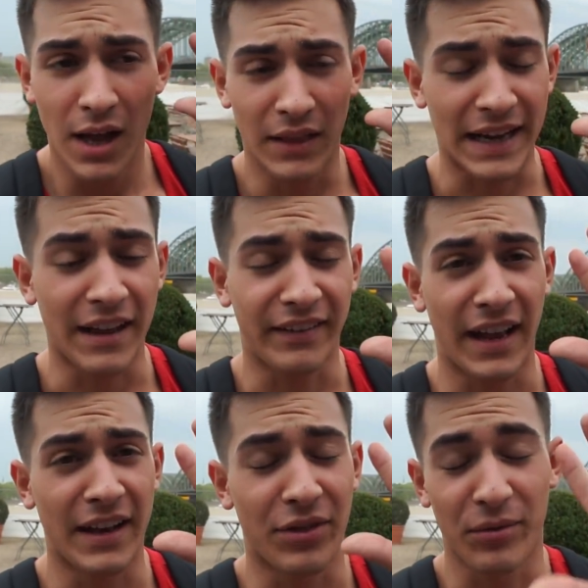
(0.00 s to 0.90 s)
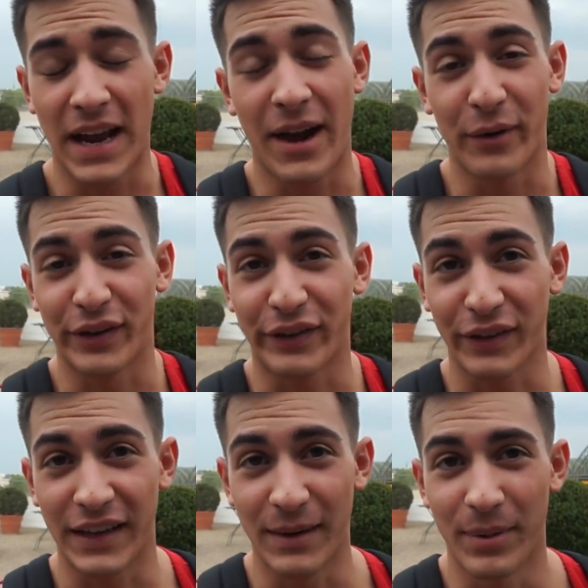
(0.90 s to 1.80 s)
like I said, three hours of
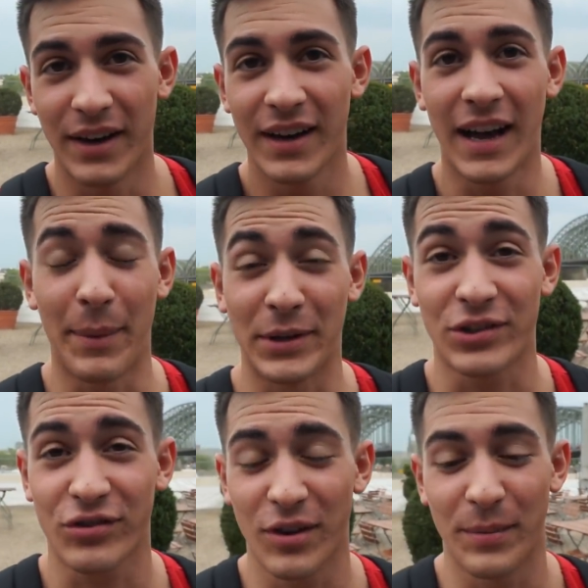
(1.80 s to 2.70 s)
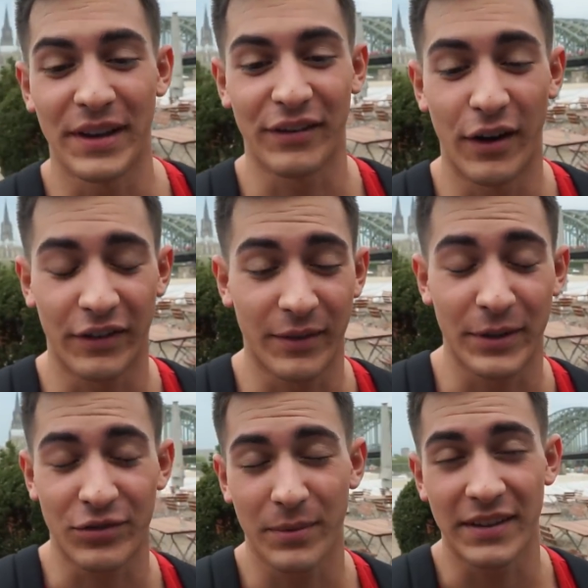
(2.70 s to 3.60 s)
sleep. I'm extremely exhausted, I'm
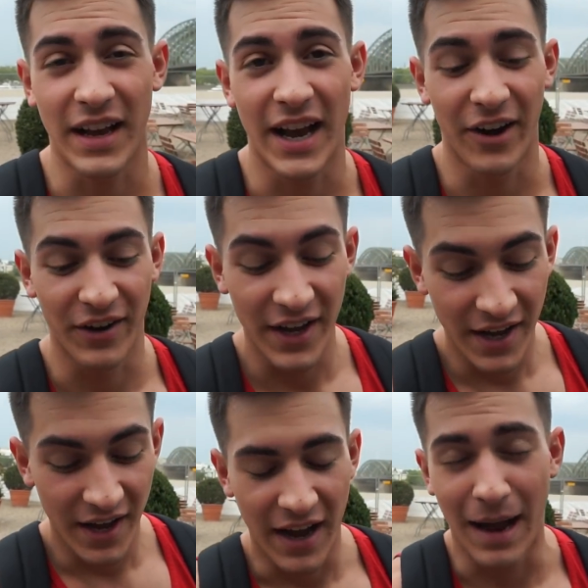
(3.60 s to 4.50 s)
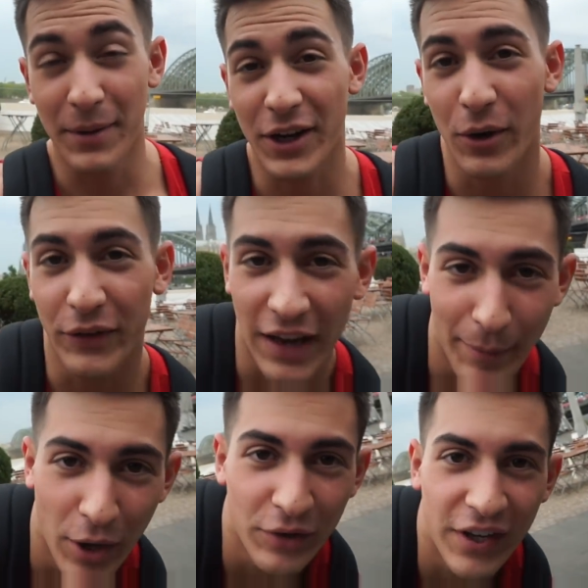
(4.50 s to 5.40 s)
extremely tired. I'm gonna go
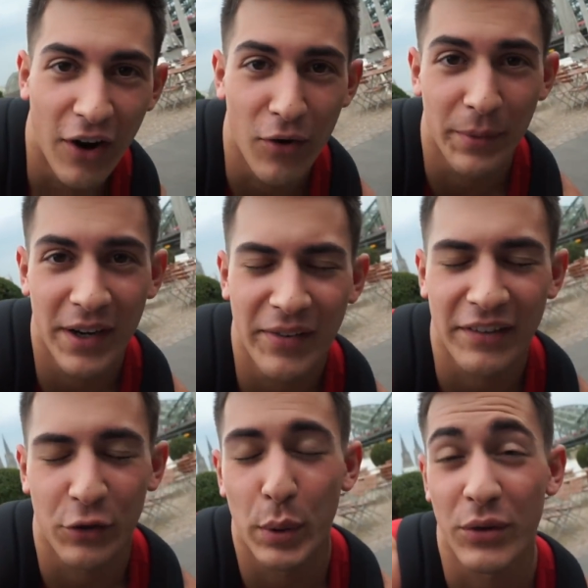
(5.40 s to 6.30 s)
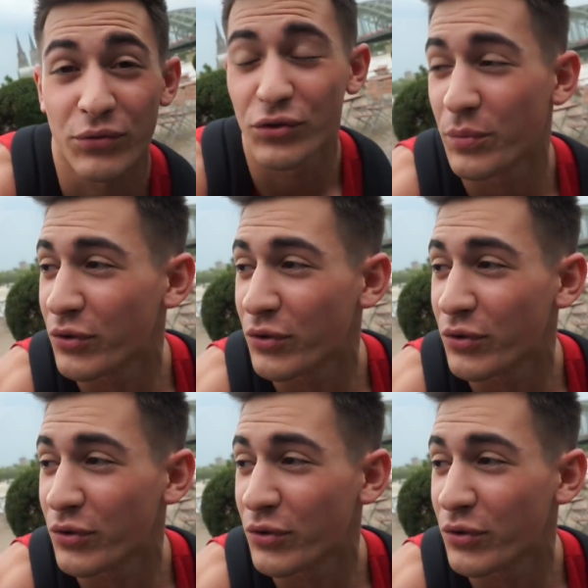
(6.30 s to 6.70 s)
inside my hotel room. I'm gonna give you guys a quick room